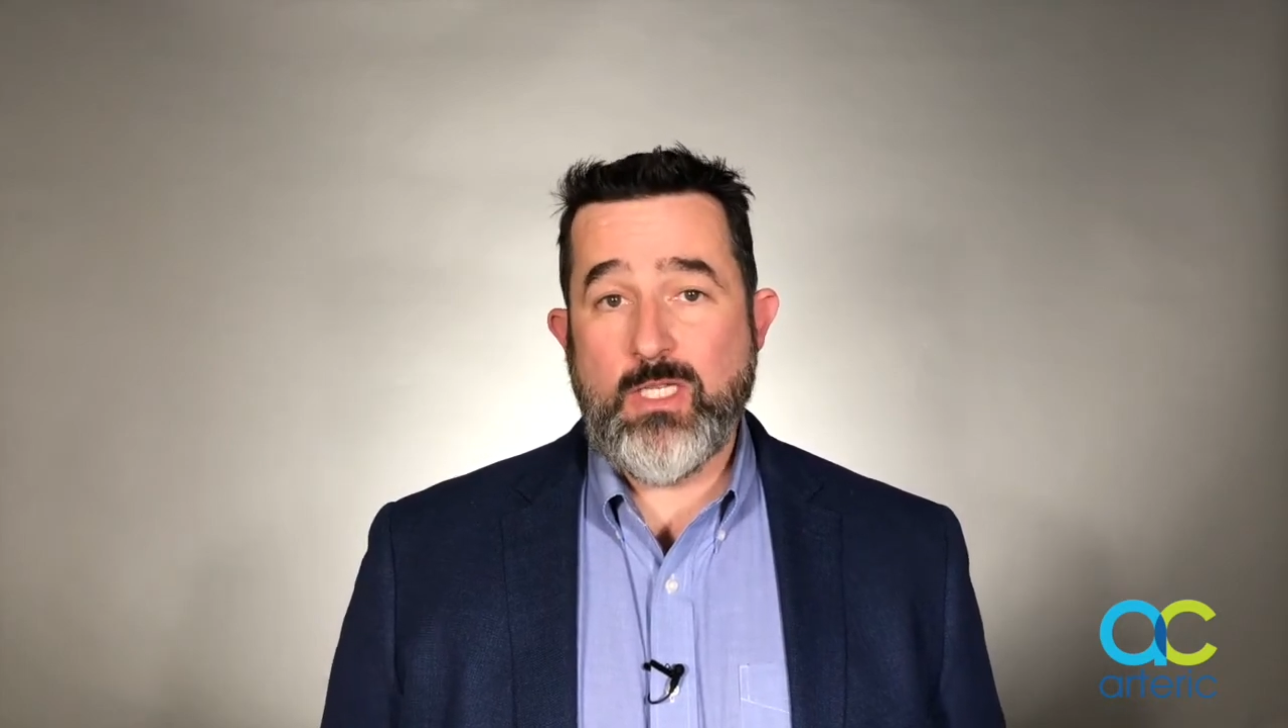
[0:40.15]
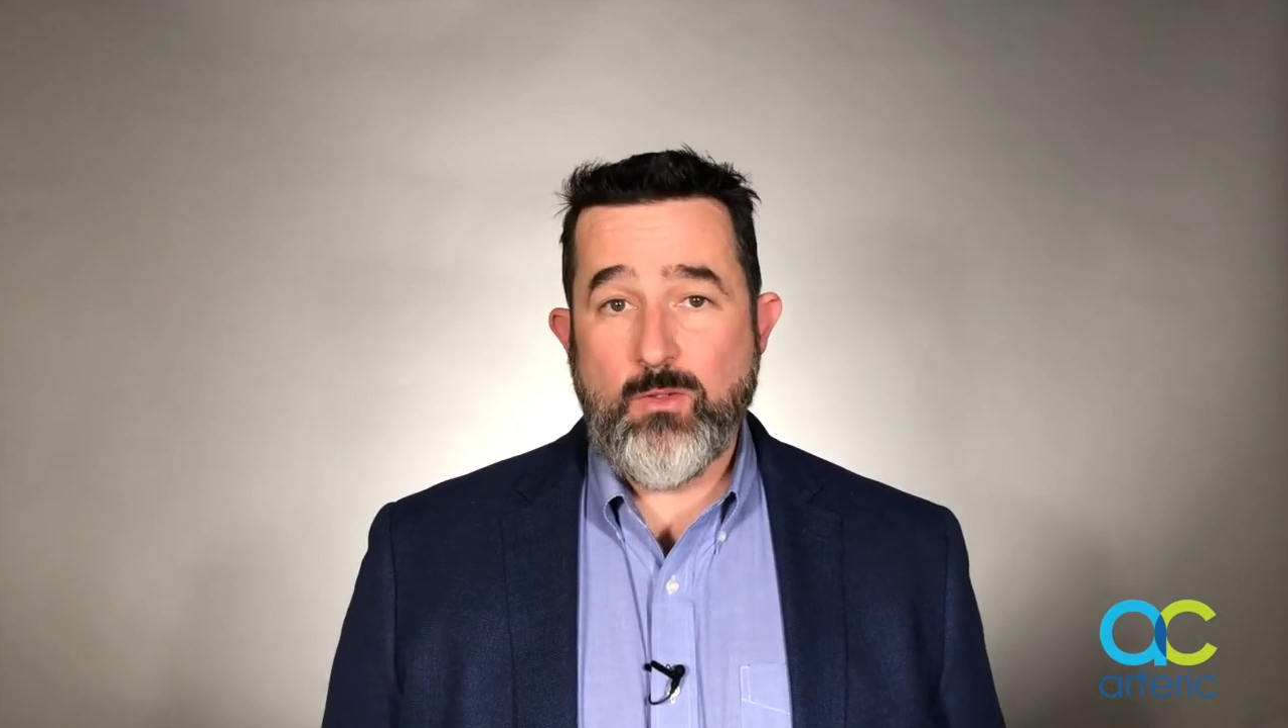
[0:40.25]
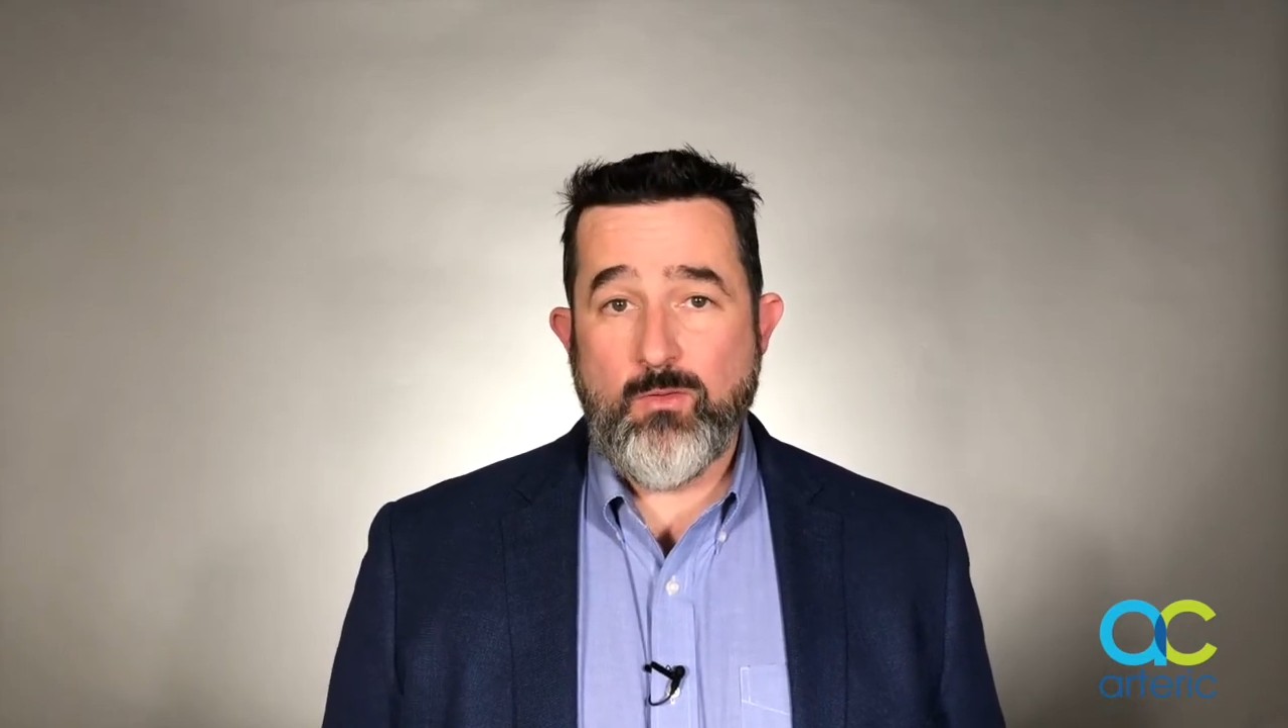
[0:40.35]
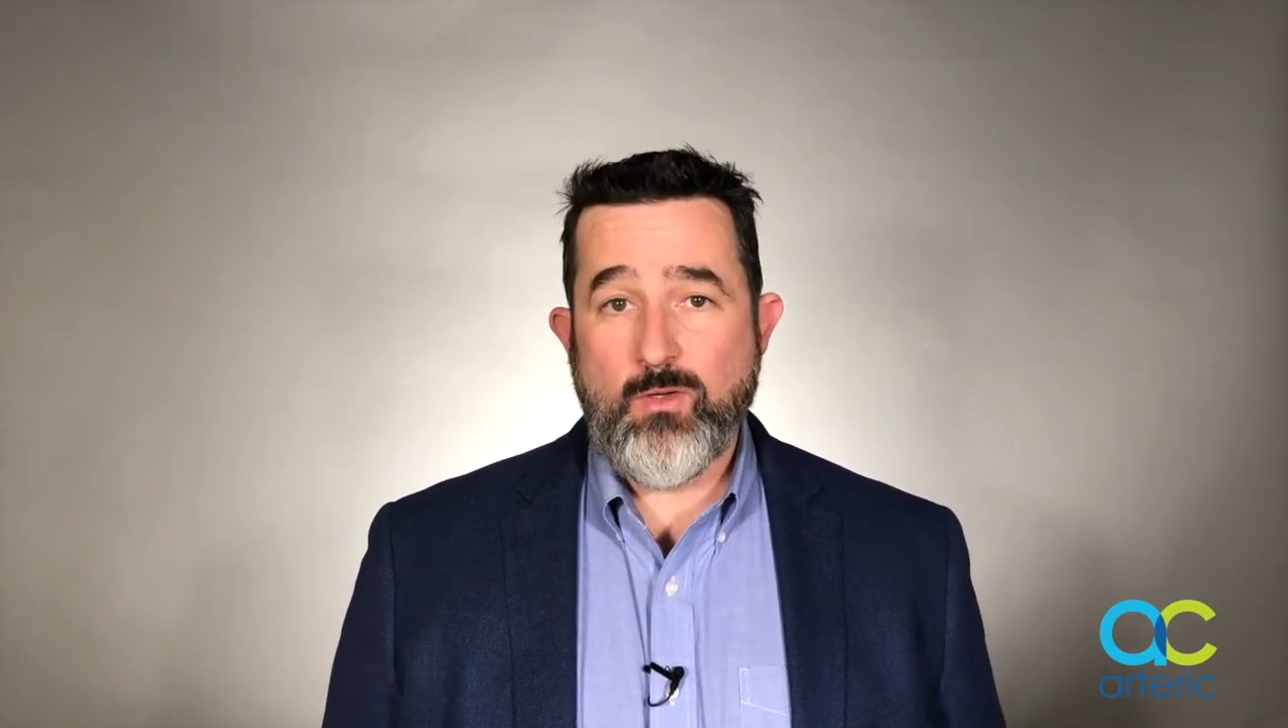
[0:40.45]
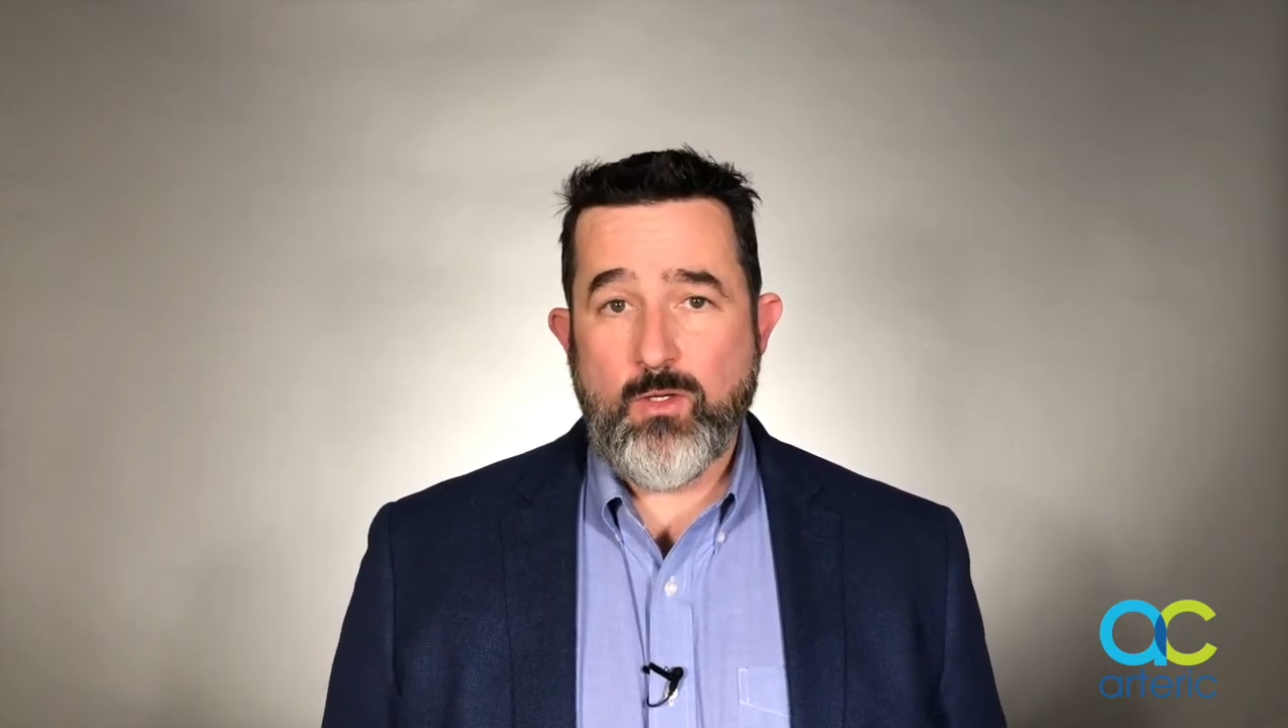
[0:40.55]

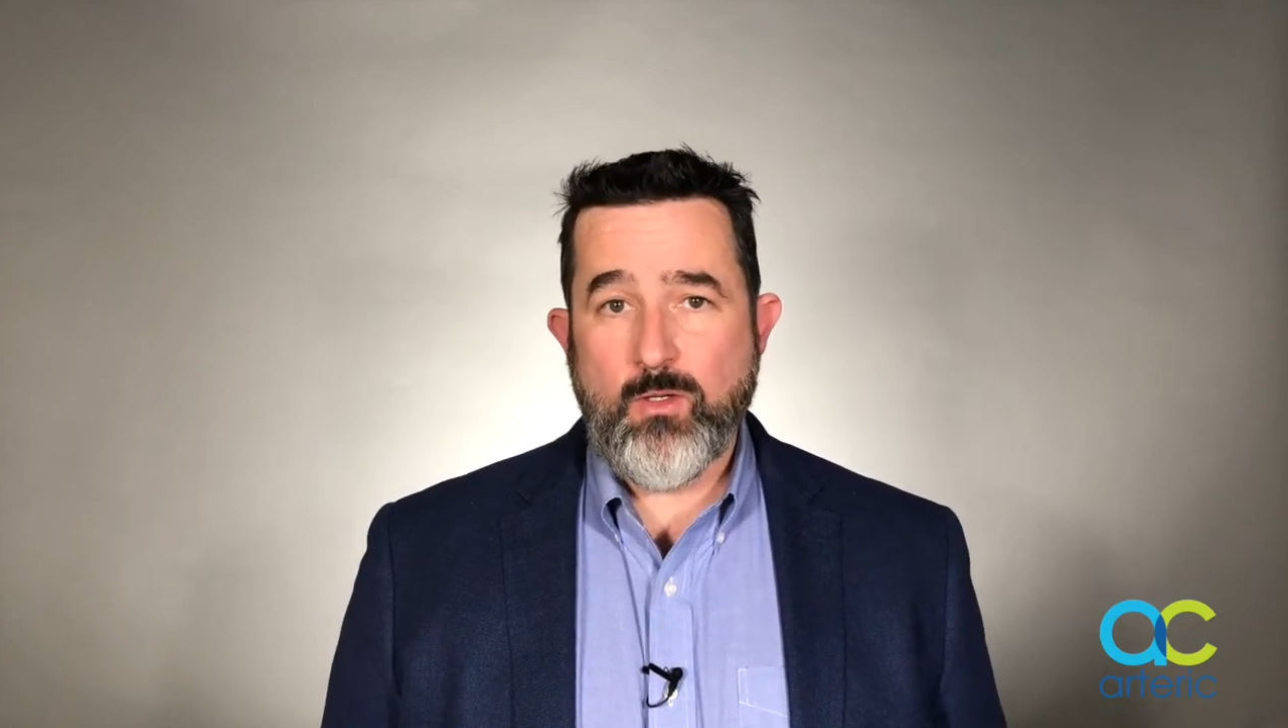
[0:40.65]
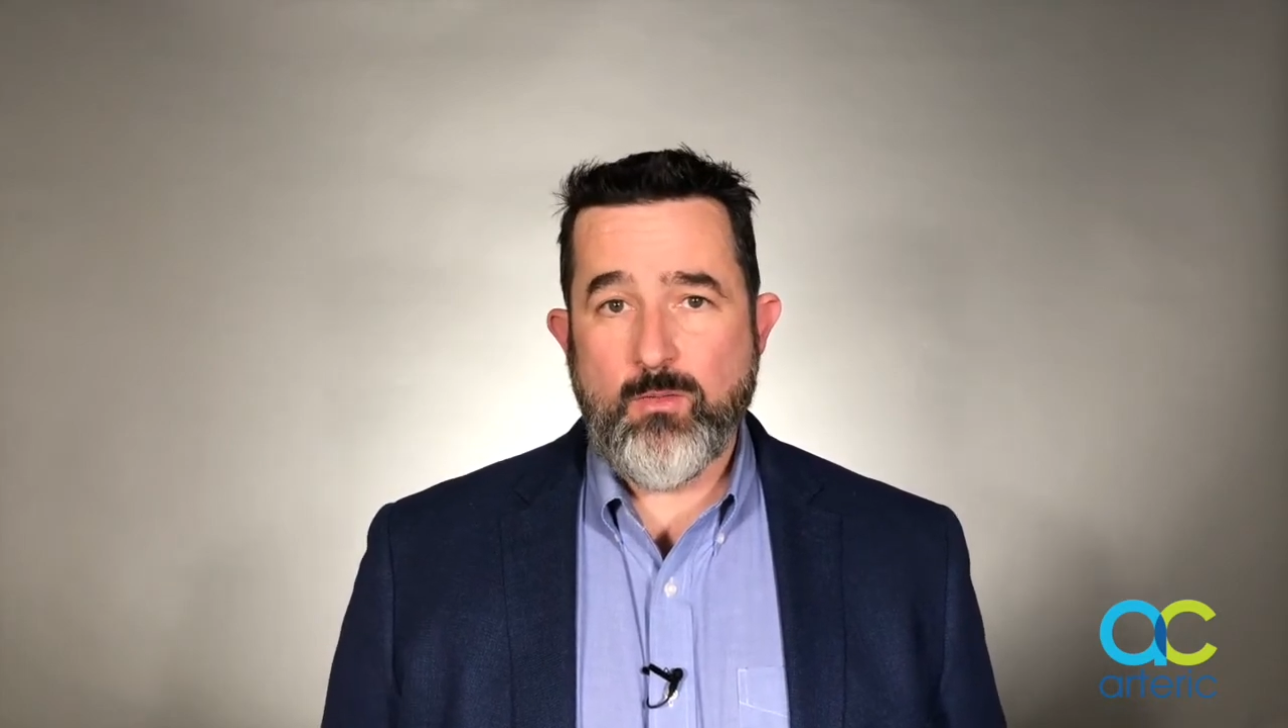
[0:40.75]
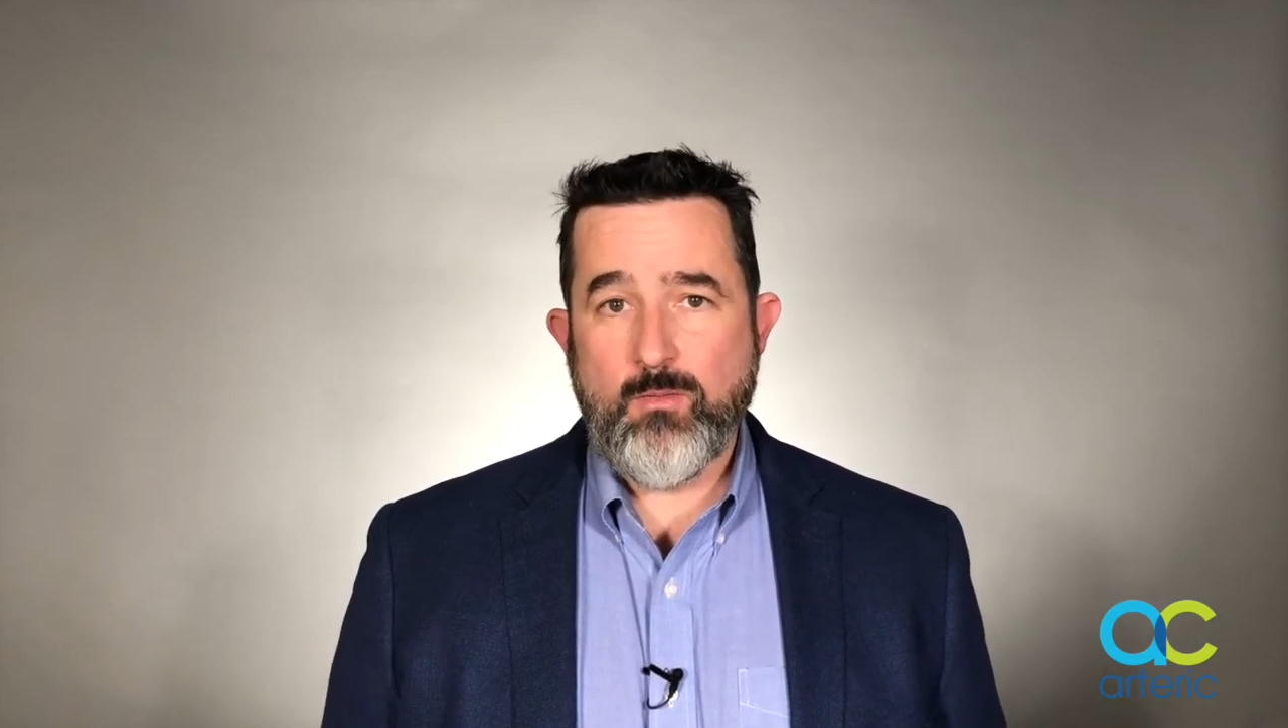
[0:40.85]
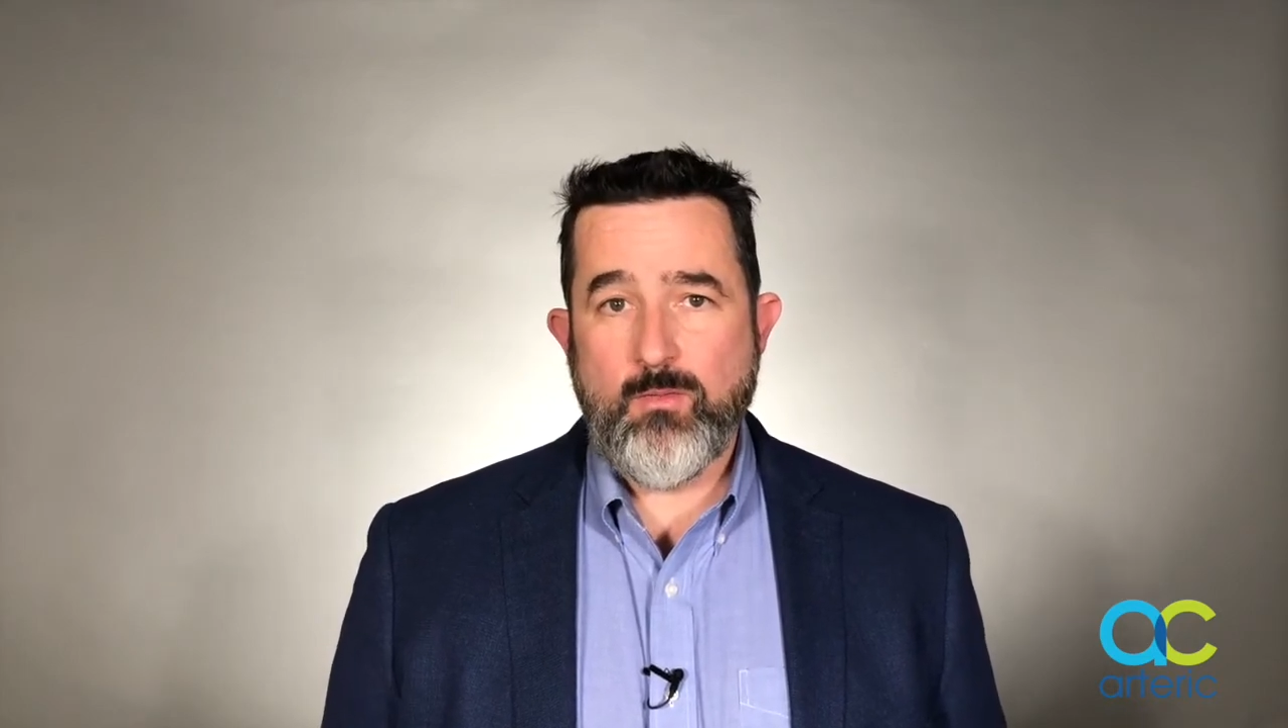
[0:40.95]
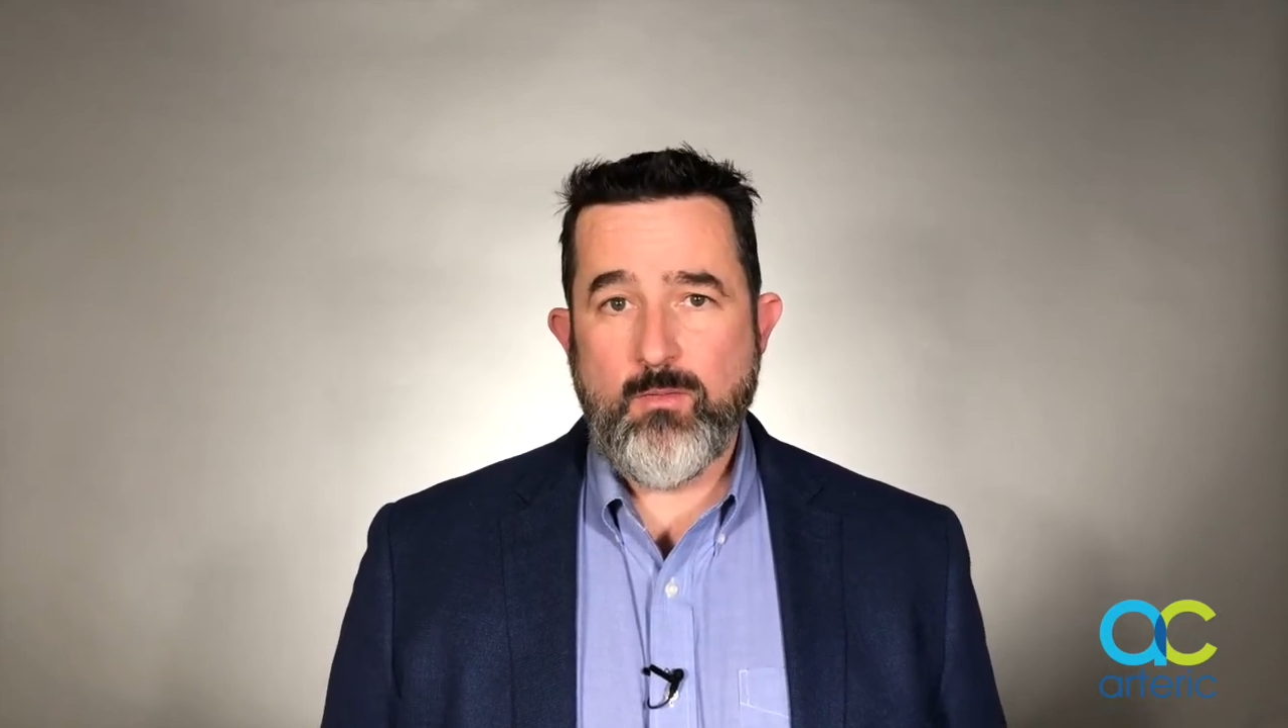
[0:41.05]
user